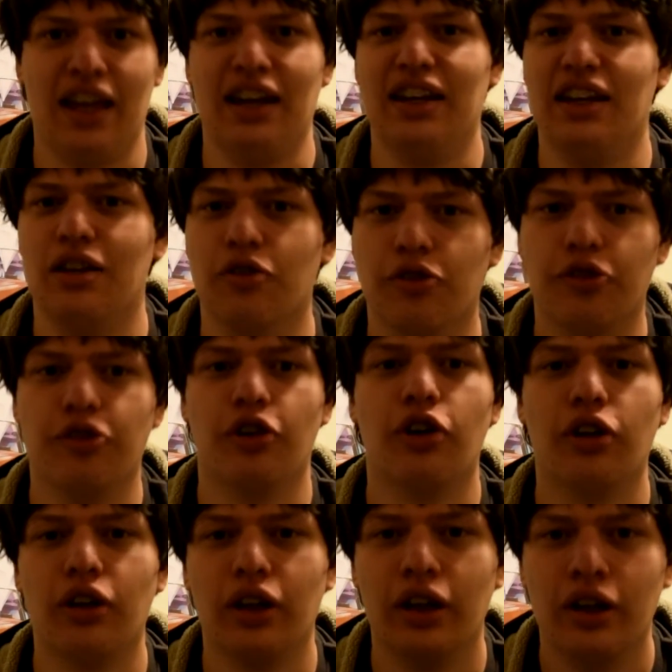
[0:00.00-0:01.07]
and in
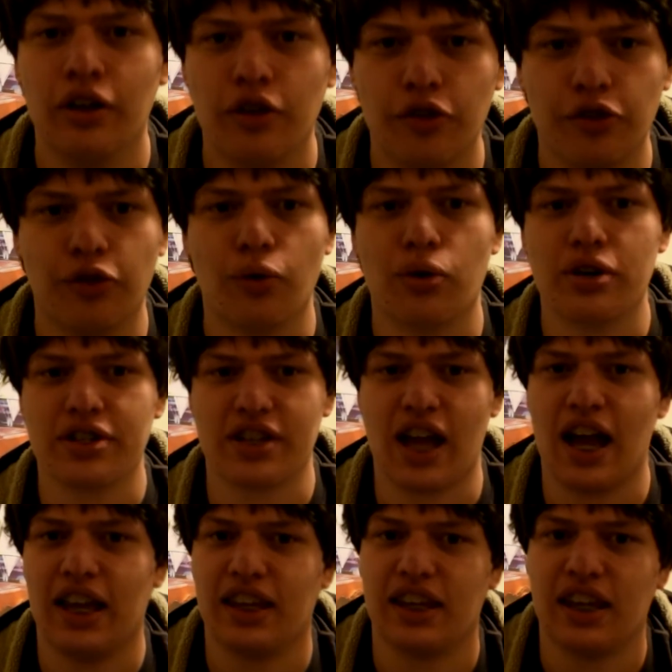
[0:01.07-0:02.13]
full force.
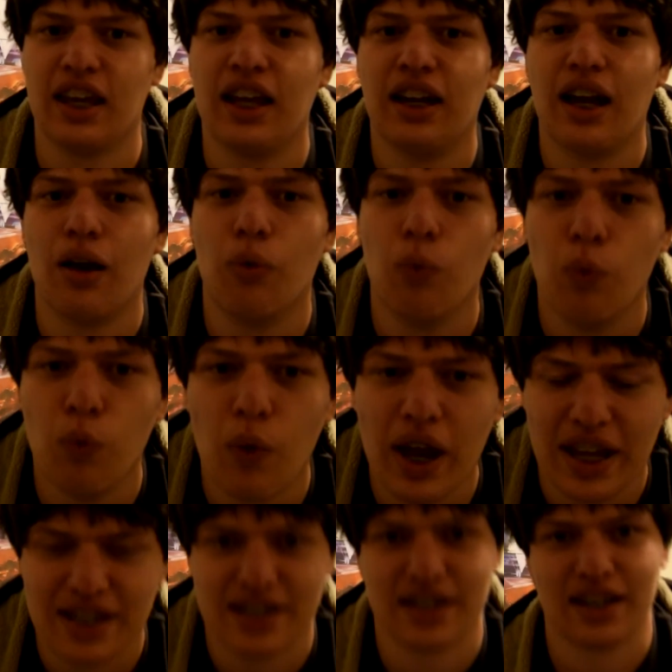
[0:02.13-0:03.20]
I cannot
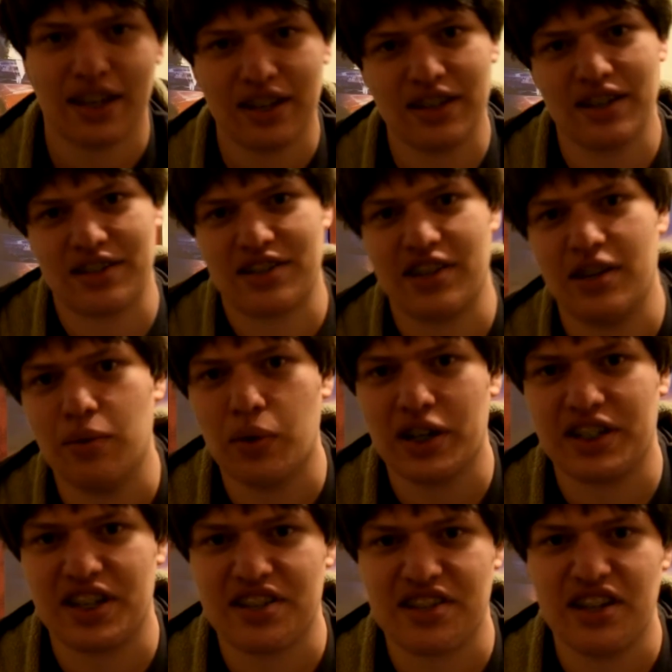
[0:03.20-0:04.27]
wait to see
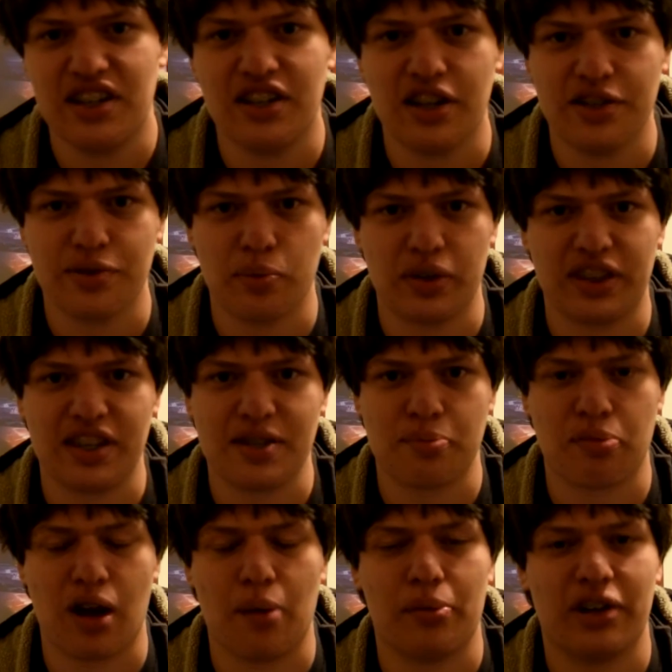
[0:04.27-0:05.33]
what Disney does with this
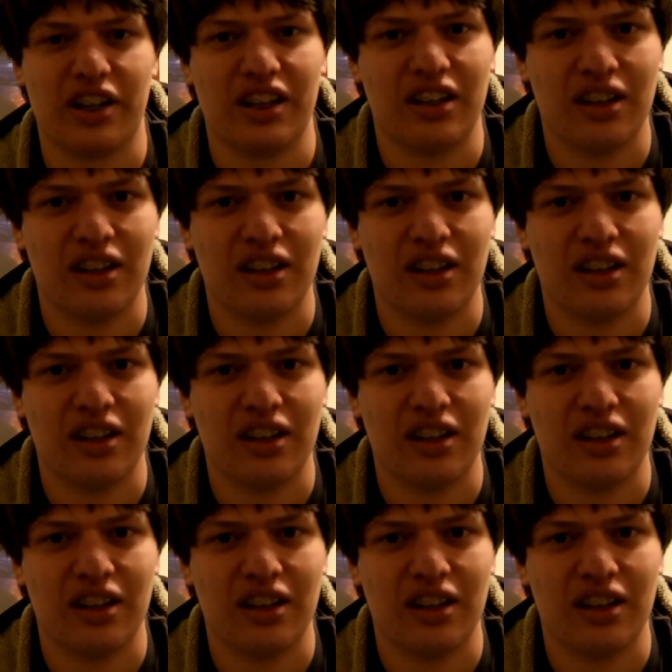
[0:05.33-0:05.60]
property.